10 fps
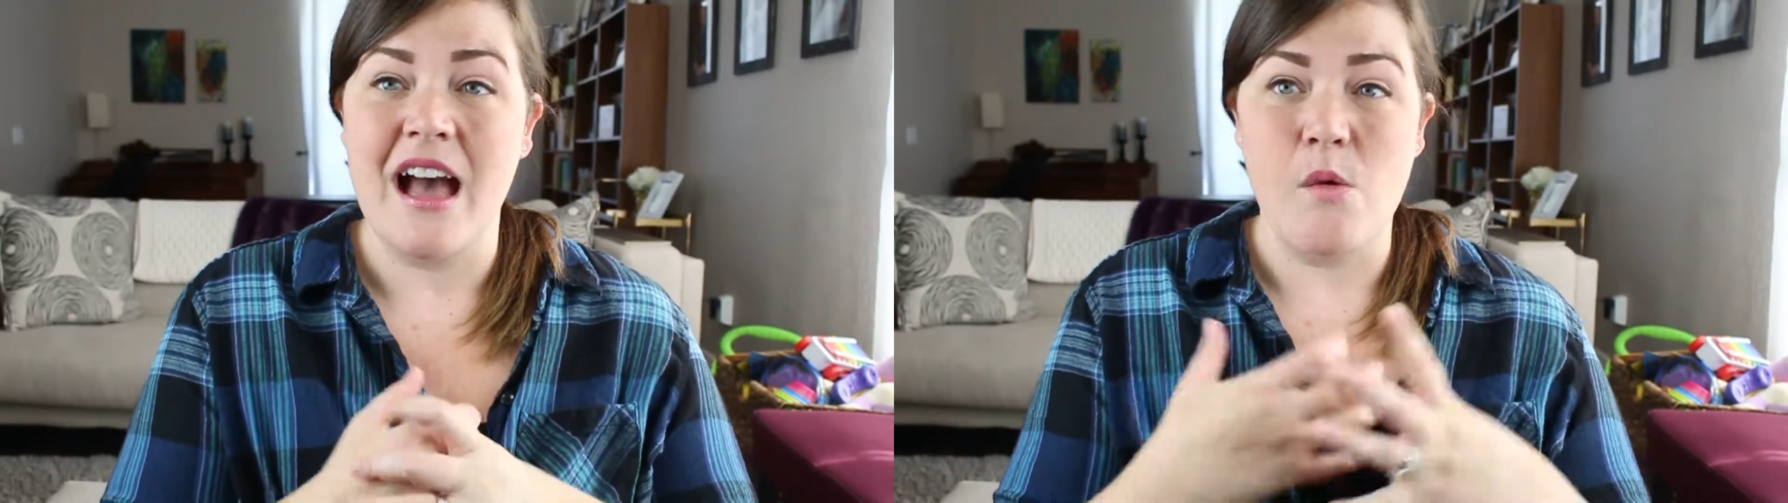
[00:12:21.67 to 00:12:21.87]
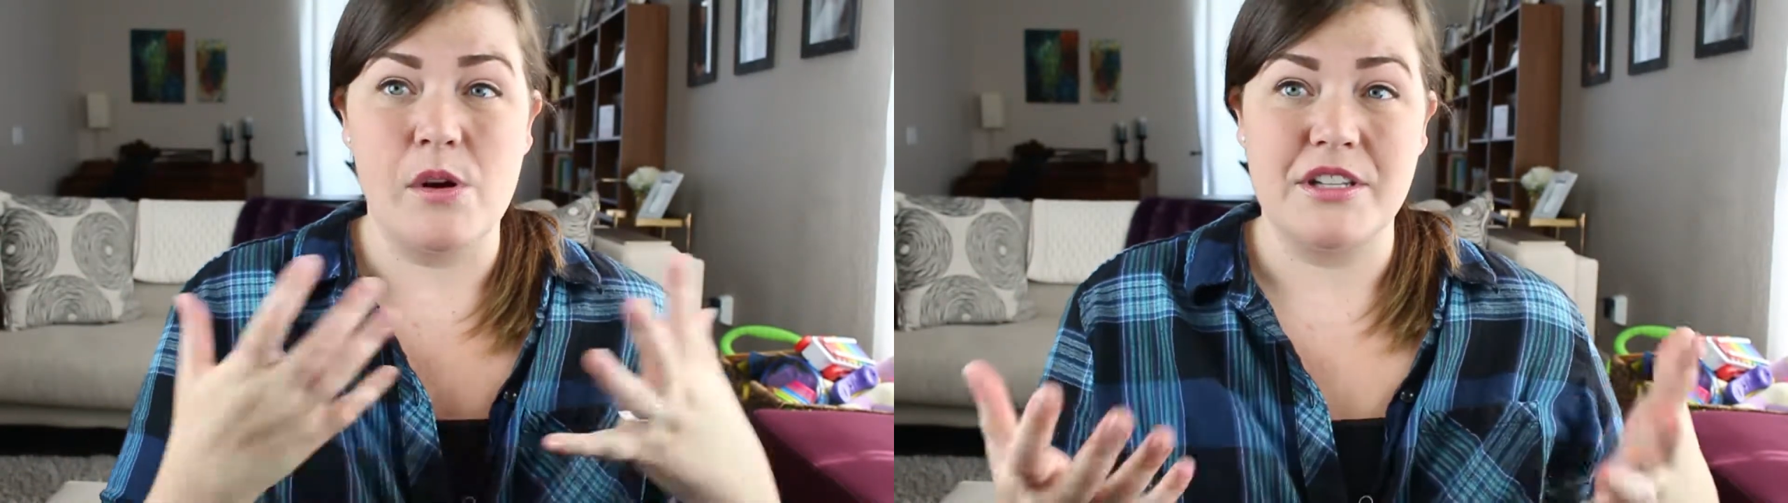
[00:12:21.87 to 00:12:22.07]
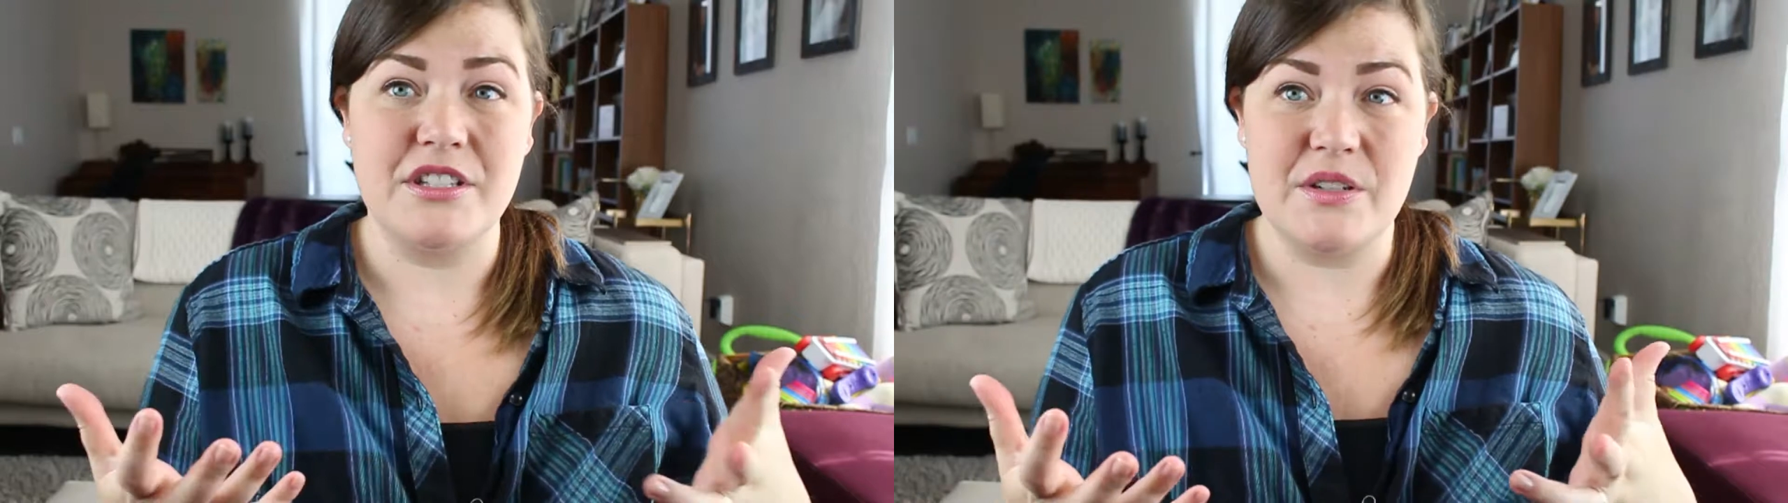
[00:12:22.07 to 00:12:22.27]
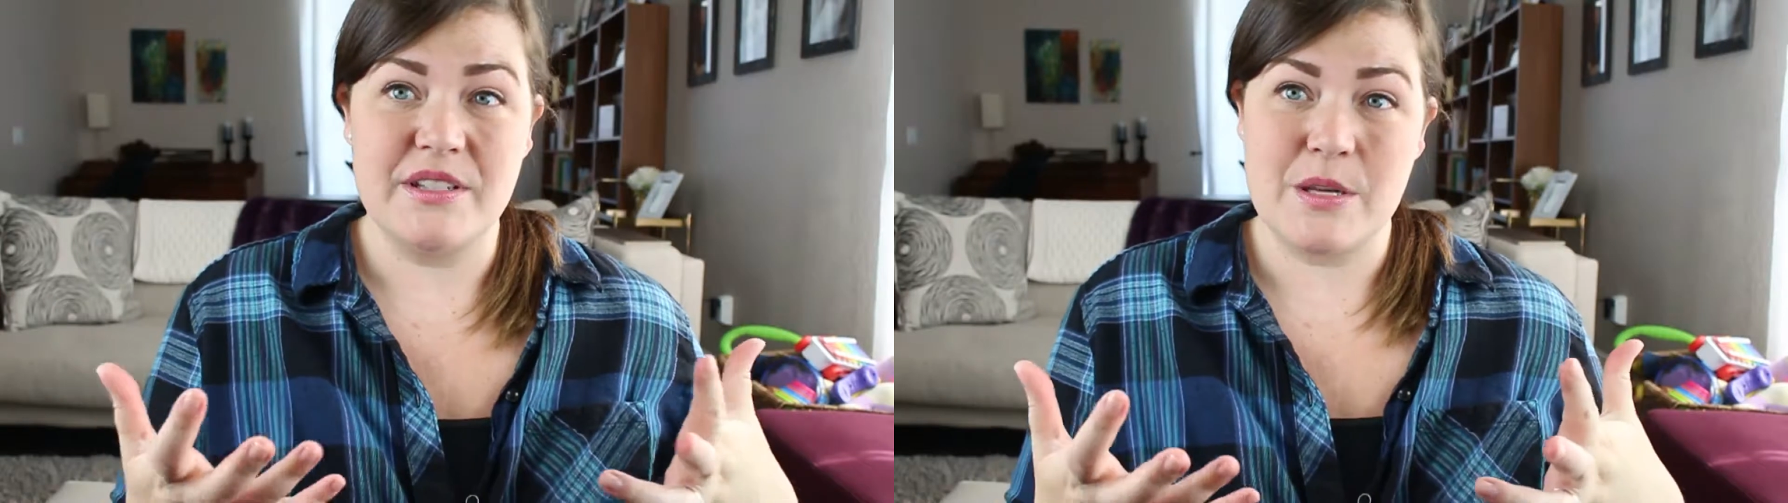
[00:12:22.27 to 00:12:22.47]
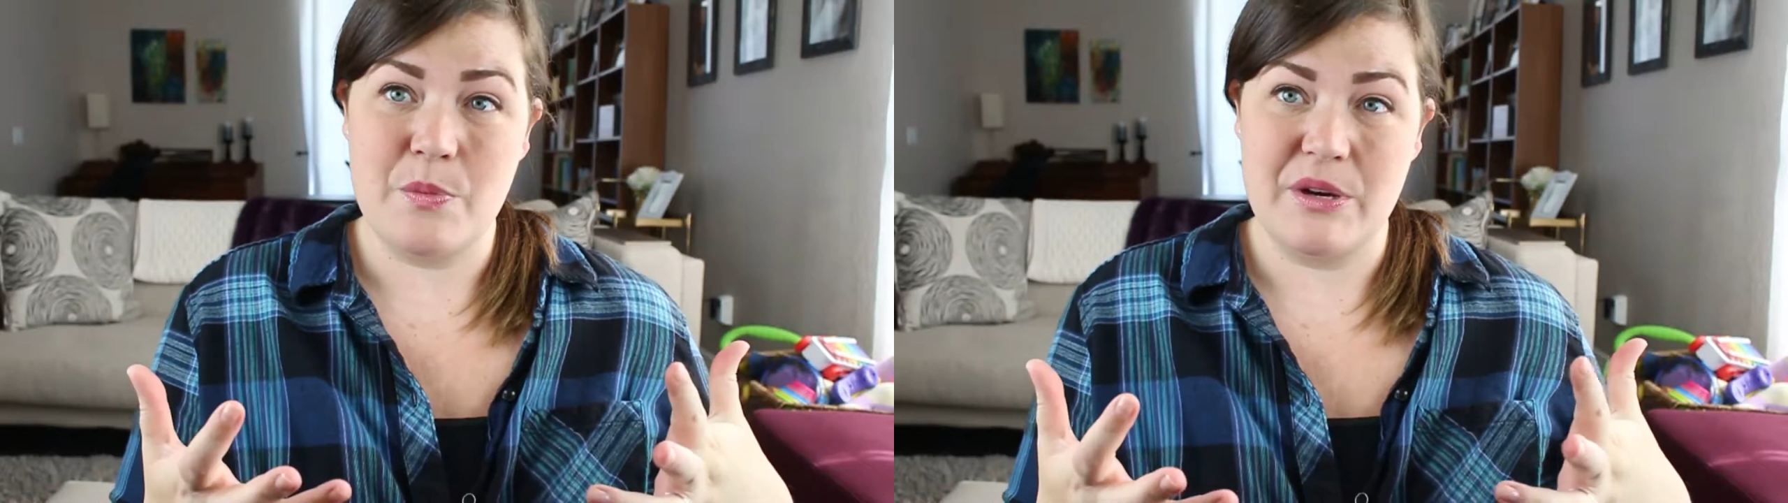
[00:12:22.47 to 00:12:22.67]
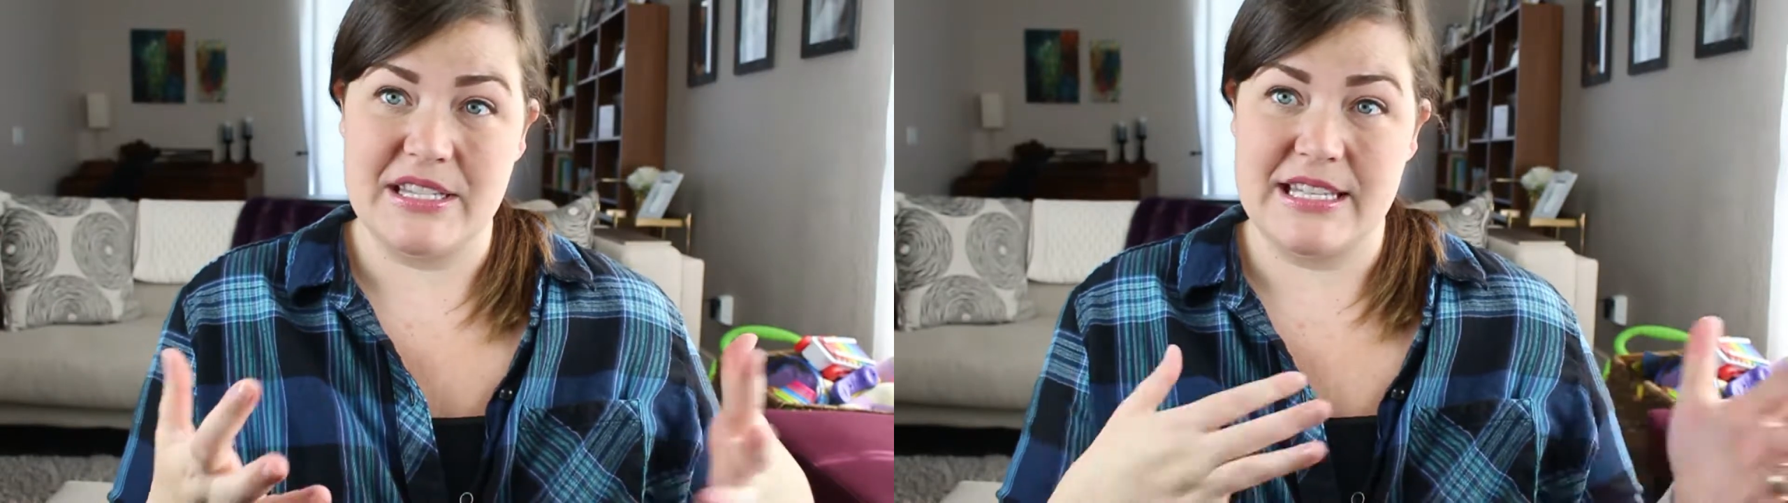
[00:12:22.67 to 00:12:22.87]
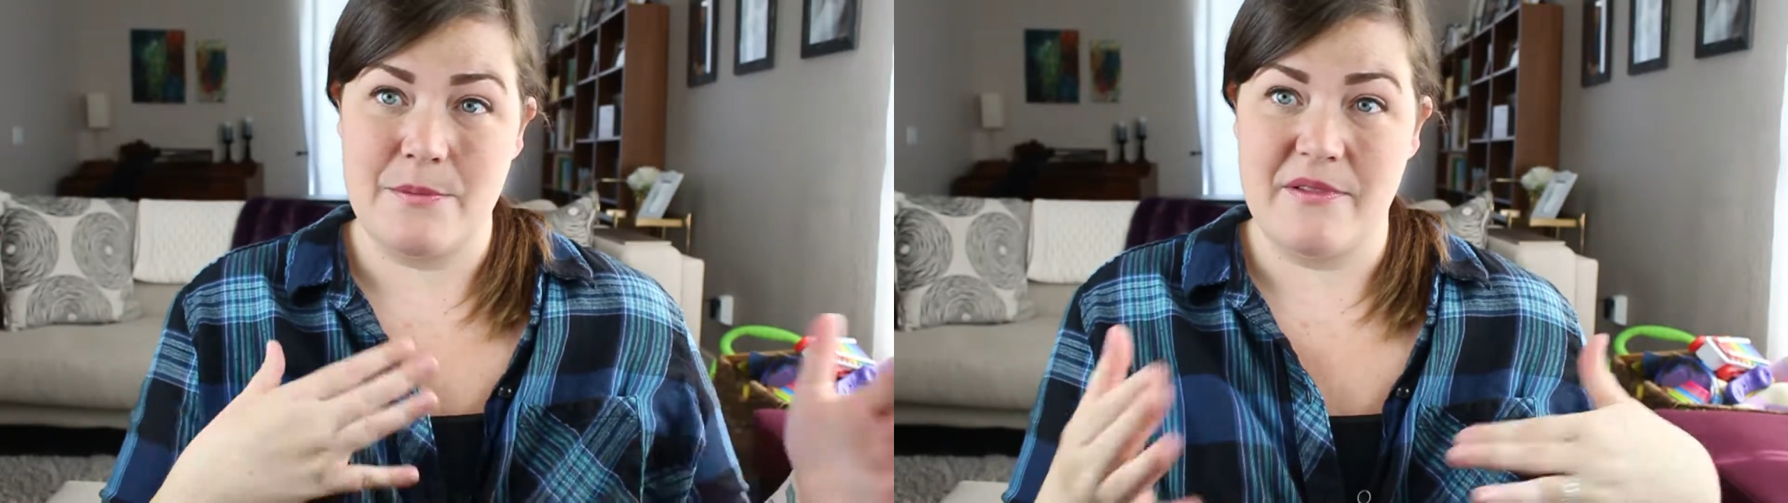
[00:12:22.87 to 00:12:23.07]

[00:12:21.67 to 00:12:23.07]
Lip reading: what I'll do is I'll put some